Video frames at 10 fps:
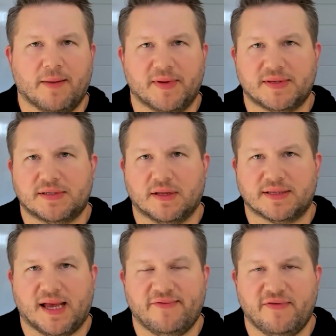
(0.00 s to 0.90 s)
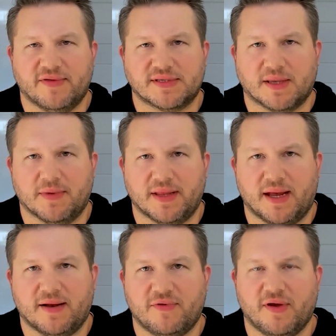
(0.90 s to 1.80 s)
but still, to have even some of
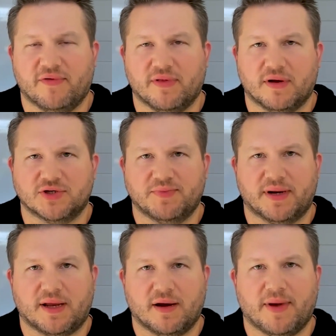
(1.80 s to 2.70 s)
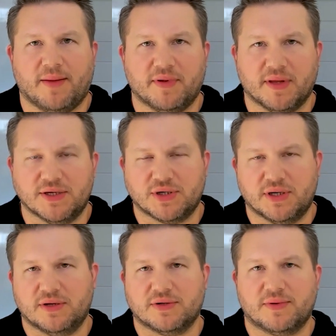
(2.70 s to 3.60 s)
that, if you have a large Medicare population
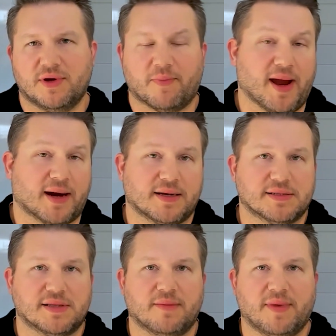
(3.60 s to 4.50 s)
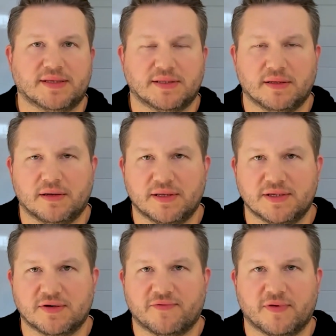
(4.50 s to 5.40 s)
in your practice, that makes it a little
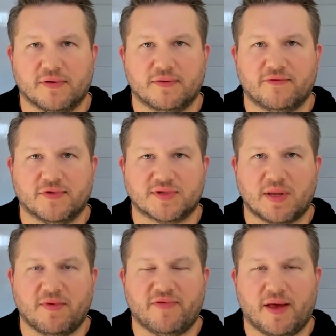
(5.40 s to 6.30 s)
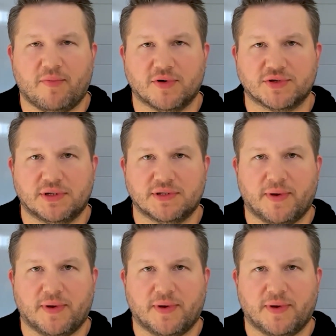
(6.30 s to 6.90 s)
easier for some of that portion as